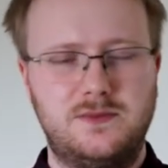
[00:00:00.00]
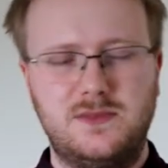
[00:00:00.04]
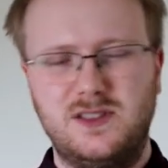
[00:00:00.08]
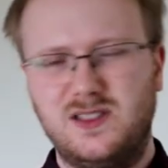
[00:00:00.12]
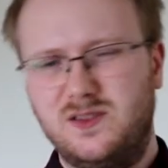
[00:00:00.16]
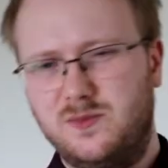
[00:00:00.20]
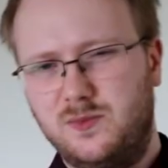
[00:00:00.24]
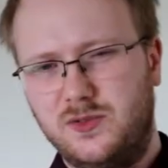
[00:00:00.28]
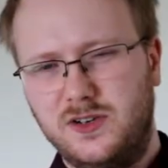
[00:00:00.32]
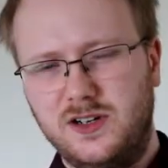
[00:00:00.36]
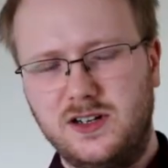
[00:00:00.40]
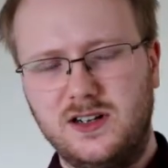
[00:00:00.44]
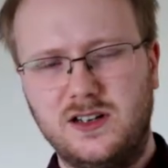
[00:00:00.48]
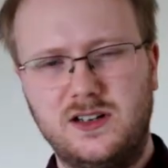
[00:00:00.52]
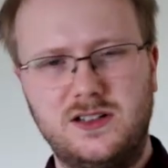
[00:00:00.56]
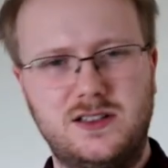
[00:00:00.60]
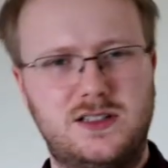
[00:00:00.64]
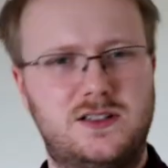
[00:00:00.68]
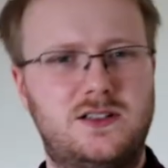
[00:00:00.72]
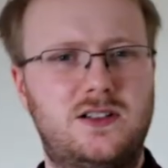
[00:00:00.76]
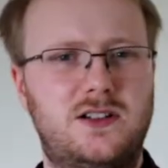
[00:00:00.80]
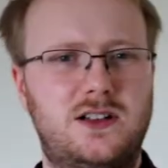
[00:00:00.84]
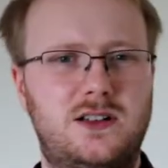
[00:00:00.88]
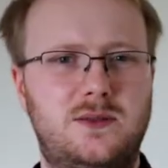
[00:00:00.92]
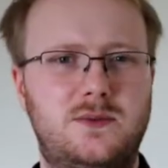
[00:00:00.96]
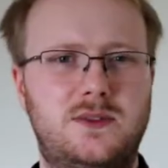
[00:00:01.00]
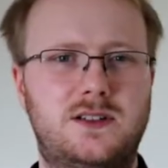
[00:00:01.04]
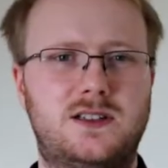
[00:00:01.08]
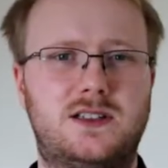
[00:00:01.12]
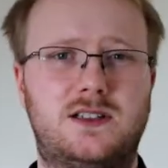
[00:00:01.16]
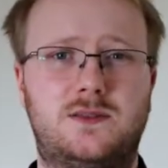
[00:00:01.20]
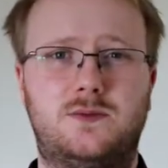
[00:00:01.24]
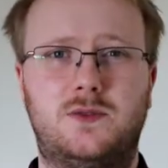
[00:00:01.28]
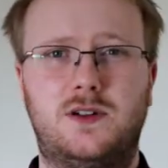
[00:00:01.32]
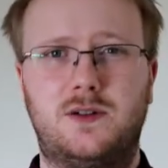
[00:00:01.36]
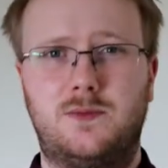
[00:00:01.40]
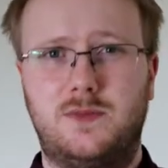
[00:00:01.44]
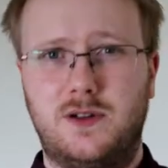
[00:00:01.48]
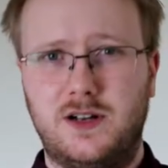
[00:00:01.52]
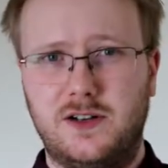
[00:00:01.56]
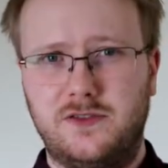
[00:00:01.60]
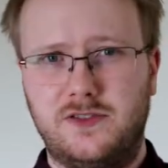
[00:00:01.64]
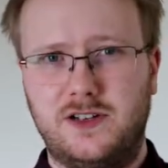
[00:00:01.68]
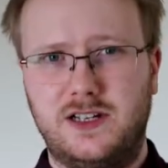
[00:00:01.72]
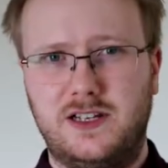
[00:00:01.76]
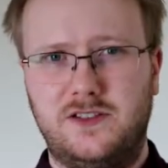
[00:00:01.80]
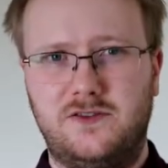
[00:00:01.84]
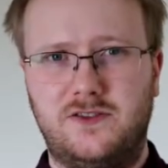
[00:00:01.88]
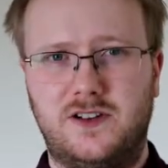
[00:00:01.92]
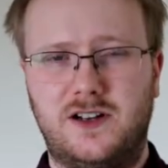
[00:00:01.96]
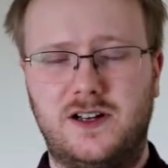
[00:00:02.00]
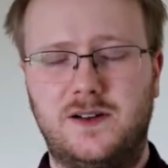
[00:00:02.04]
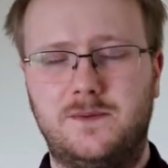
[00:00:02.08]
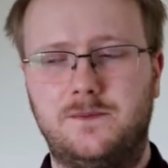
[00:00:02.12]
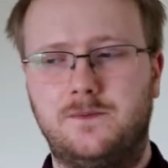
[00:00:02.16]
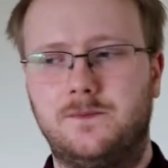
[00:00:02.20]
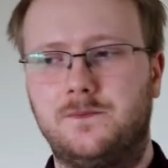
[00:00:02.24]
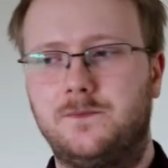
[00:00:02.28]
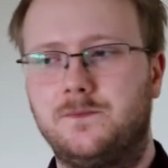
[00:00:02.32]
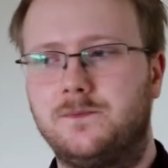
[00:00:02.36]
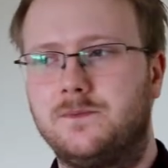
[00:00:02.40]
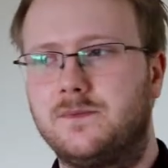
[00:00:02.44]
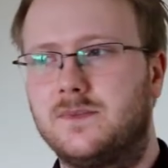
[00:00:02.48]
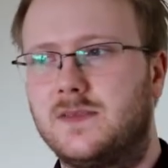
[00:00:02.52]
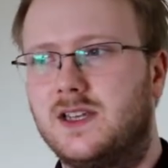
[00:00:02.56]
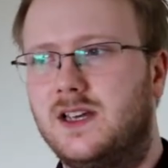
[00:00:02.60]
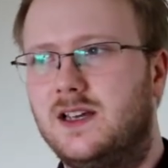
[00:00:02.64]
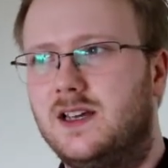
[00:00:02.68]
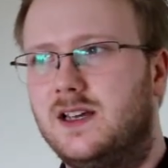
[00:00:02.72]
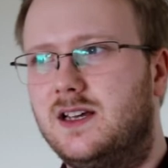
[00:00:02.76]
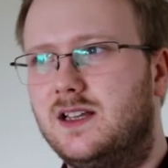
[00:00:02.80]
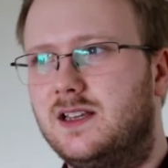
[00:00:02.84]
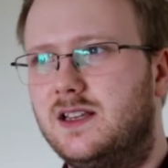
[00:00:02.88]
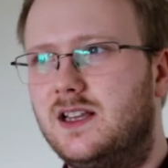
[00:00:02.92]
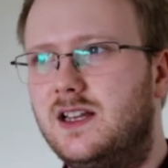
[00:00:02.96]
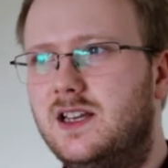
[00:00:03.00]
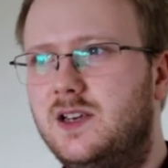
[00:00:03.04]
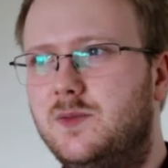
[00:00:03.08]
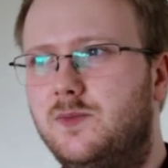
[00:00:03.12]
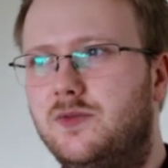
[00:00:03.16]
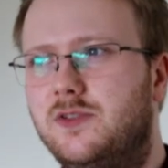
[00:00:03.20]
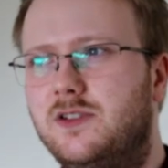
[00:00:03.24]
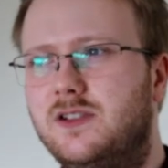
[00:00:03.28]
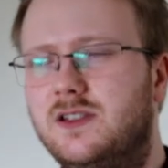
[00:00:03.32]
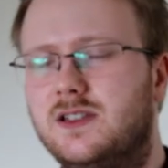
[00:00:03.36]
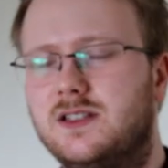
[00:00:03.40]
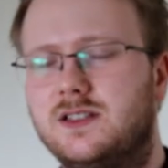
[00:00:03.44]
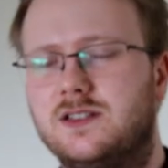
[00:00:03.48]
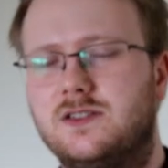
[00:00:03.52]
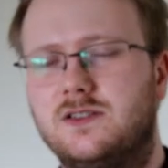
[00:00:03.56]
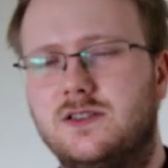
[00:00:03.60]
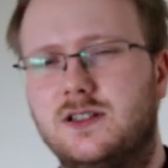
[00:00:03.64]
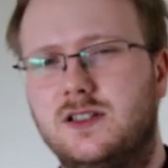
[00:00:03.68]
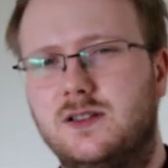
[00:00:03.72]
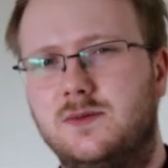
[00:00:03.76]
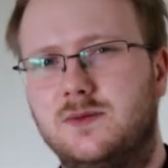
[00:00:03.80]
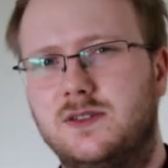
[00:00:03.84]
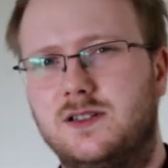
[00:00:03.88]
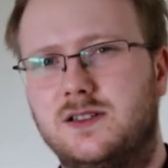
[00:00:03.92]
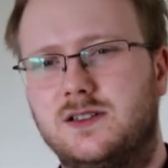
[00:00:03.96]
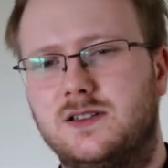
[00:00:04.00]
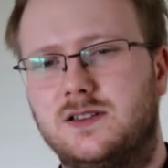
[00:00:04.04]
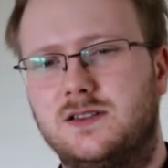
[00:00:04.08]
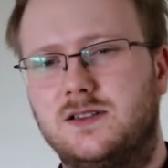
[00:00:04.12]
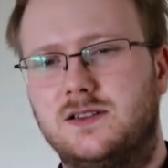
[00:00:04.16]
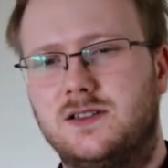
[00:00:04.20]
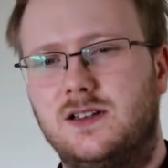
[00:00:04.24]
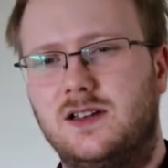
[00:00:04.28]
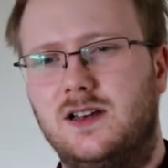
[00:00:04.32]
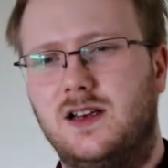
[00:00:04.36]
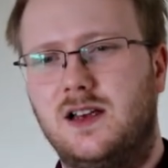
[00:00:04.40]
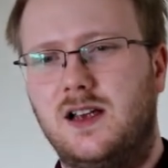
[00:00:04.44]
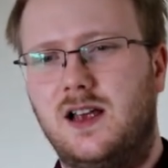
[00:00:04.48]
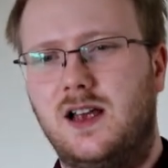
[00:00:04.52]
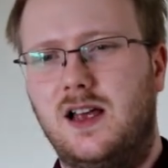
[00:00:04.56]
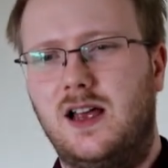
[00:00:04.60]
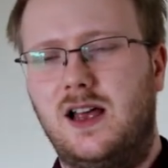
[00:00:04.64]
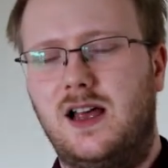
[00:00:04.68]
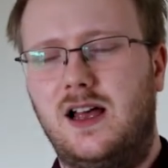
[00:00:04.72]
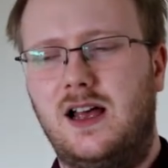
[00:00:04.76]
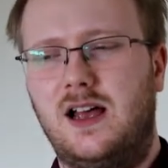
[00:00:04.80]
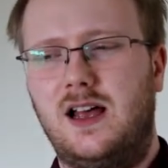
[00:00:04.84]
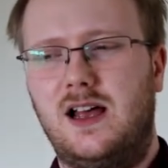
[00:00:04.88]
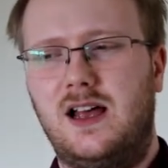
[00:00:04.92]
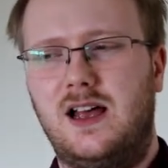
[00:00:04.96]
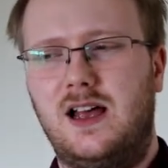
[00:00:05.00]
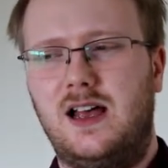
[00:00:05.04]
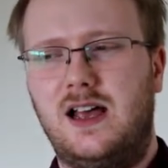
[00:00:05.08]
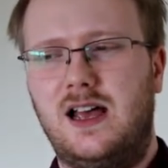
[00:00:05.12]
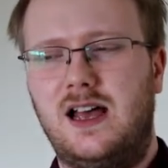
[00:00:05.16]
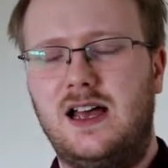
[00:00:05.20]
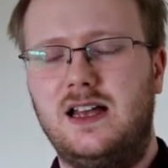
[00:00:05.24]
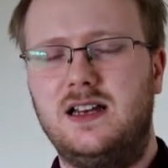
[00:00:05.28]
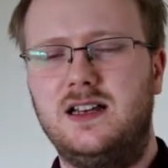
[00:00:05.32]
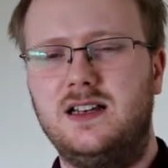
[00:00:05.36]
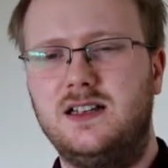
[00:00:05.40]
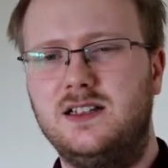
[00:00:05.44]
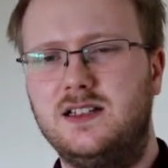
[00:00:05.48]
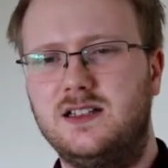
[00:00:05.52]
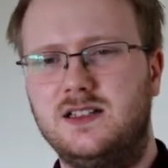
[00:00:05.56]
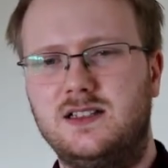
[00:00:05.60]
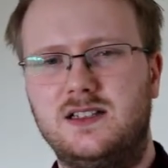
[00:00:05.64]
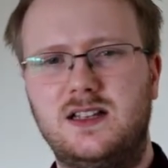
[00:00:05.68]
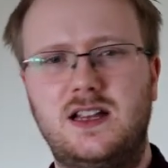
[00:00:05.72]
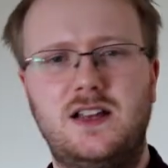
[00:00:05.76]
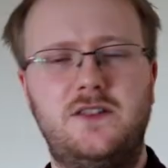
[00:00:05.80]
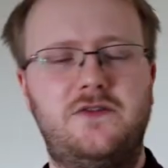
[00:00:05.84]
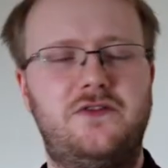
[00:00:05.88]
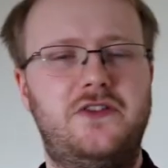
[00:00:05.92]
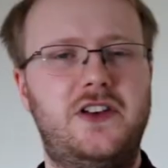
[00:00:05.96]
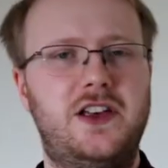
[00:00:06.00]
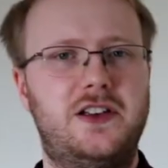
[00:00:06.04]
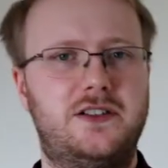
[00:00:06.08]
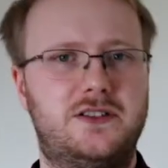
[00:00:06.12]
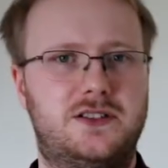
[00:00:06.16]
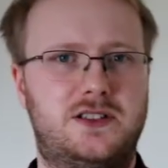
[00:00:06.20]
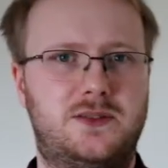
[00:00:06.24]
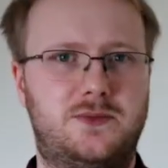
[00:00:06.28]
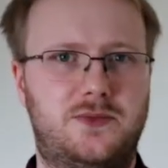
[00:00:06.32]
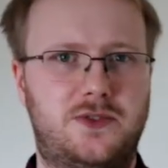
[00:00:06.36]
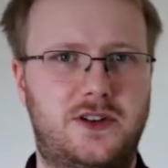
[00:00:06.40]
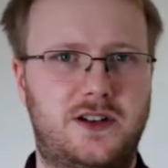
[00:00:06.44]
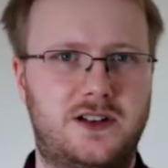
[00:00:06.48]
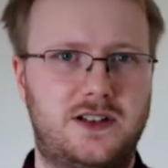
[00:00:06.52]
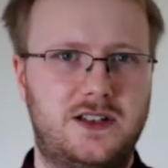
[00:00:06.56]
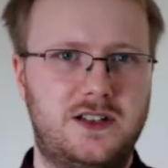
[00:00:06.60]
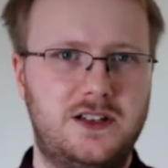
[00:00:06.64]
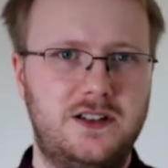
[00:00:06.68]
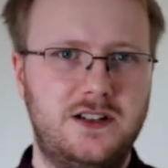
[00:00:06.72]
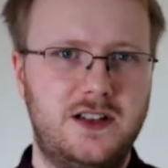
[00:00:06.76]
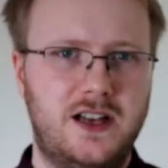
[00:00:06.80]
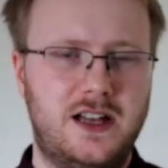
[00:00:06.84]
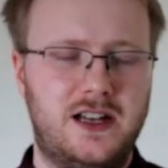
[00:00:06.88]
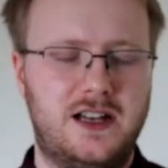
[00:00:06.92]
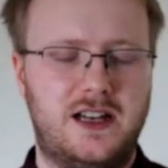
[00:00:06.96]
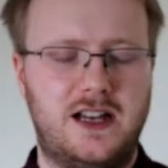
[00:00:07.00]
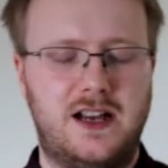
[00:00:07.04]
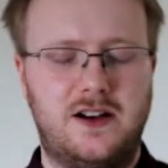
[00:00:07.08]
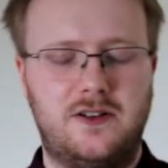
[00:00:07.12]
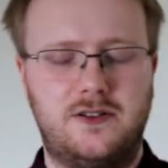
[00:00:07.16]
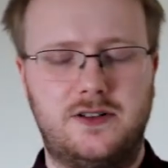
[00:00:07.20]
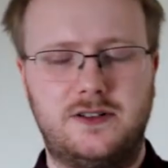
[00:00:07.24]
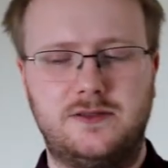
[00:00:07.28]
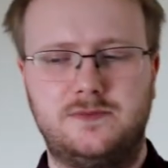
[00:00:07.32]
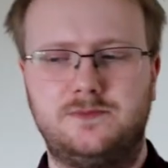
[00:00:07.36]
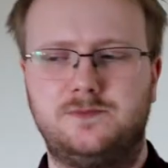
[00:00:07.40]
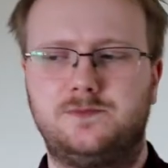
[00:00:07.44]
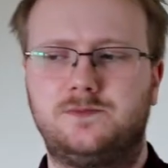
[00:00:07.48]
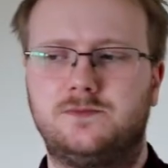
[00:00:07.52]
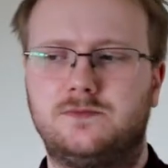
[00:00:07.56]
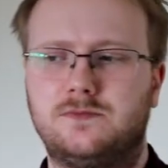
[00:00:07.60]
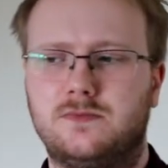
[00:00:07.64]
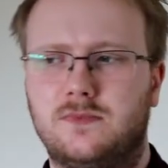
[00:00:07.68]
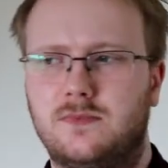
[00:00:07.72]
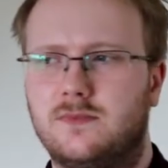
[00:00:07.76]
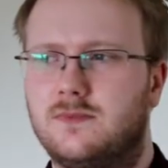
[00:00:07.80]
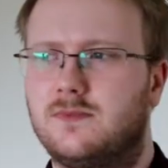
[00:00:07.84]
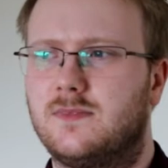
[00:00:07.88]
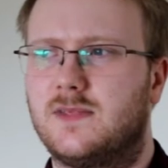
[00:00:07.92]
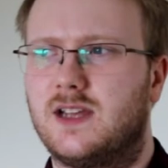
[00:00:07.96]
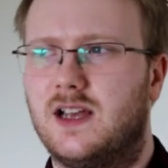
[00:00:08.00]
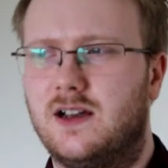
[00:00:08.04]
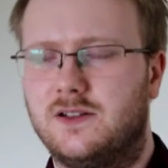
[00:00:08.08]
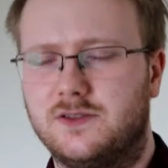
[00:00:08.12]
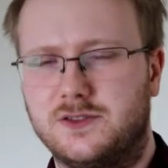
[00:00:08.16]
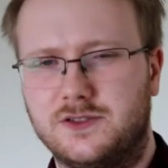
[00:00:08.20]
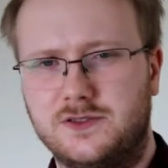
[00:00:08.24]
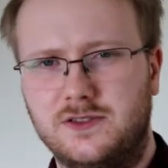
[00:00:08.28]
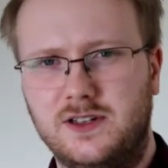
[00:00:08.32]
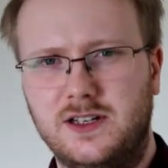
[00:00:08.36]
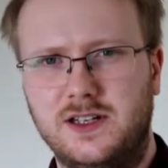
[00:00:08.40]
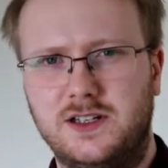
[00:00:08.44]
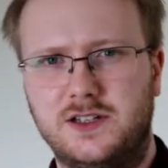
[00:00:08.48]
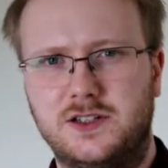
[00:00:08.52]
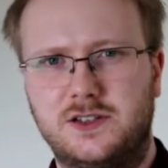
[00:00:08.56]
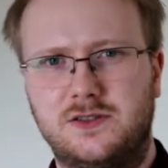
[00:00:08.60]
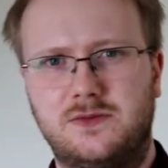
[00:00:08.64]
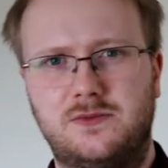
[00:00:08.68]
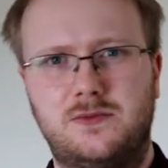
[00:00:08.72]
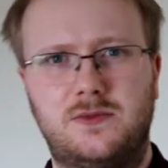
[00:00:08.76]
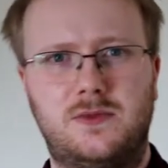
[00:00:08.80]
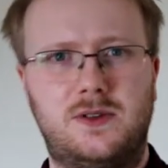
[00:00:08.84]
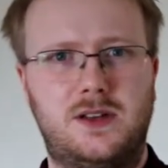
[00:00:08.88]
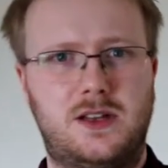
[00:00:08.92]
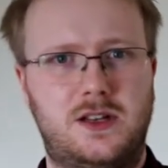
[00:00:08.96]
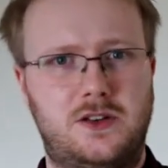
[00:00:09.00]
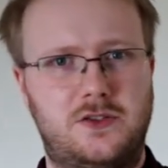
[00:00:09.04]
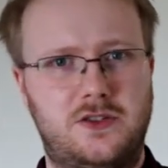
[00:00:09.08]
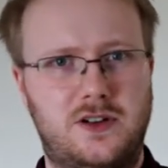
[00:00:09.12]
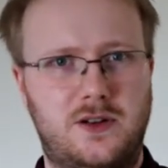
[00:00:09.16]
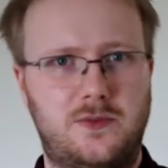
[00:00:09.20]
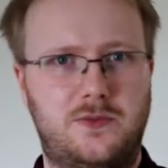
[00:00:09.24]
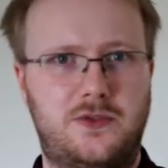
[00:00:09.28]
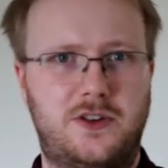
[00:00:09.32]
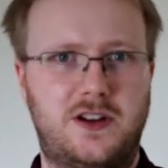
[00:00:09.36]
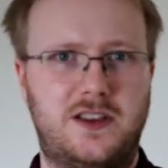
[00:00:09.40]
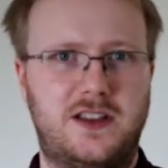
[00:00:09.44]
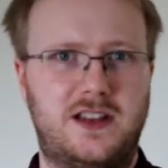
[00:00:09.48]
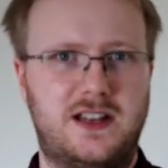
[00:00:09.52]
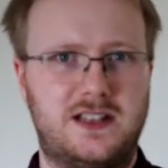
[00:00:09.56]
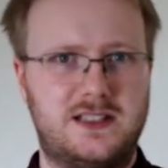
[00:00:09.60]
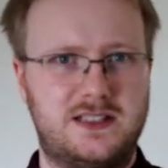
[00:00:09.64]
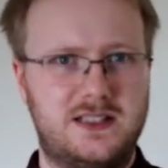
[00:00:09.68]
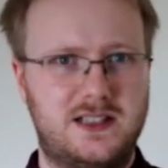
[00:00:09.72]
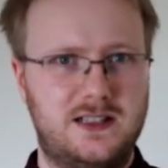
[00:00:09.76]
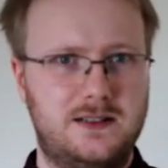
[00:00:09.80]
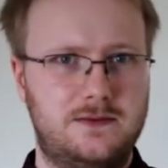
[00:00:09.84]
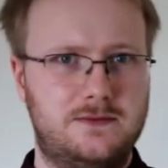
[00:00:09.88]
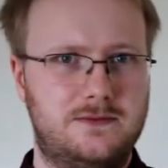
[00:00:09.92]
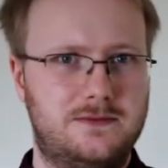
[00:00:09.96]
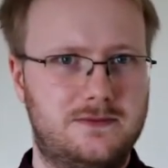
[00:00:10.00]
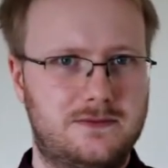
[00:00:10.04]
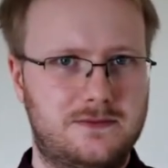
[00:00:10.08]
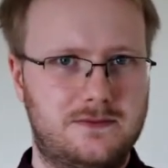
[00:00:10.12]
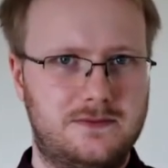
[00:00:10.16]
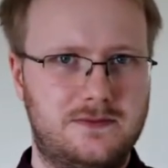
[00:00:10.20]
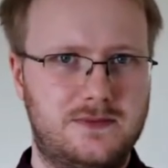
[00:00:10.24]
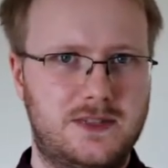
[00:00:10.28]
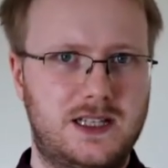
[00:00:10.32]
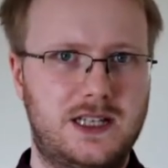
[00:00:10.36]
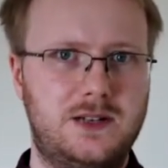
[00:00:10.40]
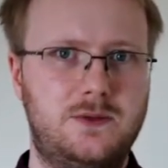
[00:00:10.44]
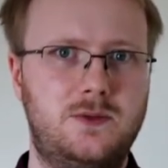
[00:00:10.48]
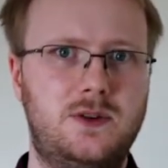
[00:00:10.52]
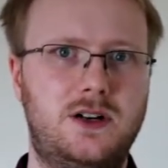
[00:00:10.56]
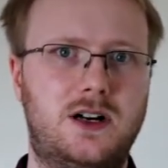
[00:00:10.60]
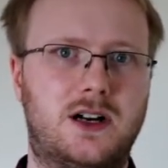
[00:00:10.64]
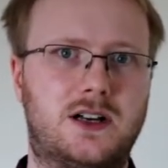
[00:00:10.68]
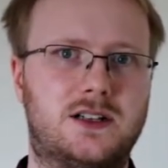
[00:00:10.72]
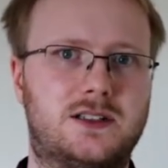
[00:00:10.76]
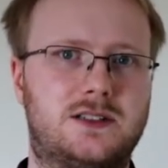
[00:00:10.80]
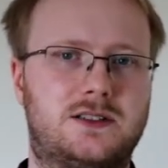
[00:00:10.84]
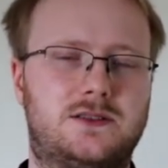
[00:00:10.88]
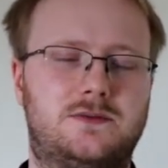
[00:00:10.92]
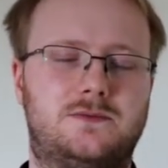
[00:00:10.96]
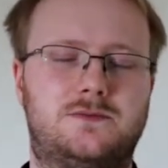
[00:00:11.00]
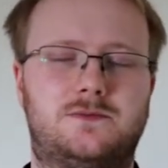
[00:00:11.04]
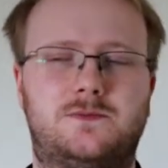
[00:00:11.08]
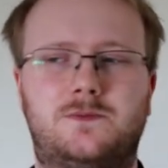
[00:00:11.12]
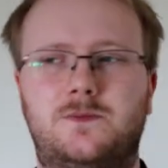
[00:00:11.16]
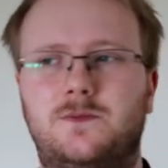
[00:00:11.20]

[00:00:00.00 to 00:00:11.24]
You printed lots of documents, work perfectly fine. Then you print this document and it fails to print. You get an error. How strange. You try and print it the next day, it works.